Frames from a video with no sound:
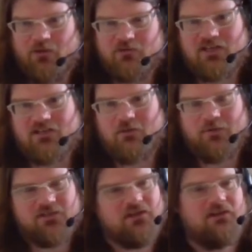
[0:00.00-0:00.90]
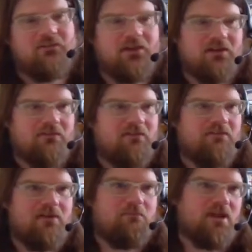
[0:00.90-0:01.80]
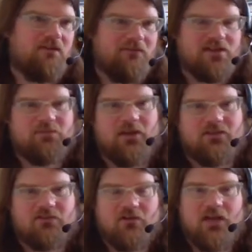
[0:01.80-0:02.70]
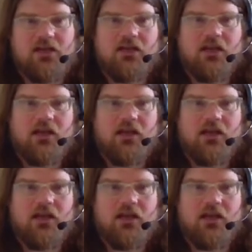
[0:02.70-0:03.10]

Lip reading: and your desktop is kind of like a very, very big fancy pants screen,